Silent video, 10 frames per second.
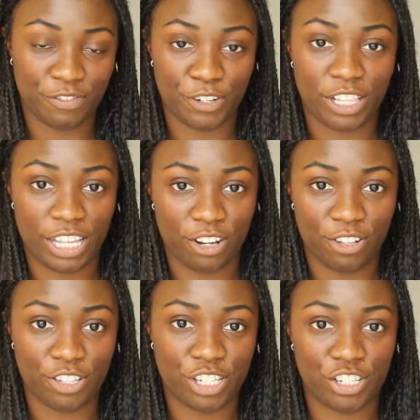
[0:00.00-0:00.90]
for
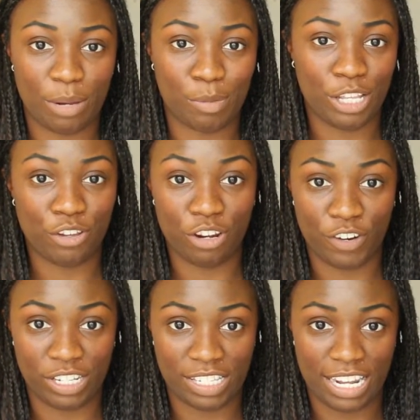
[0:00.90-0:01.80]
clinicals at Chamberlain
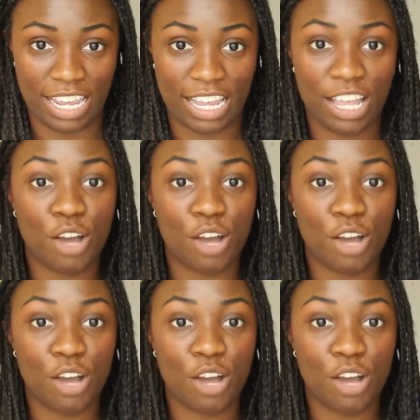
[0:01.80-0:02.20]
University.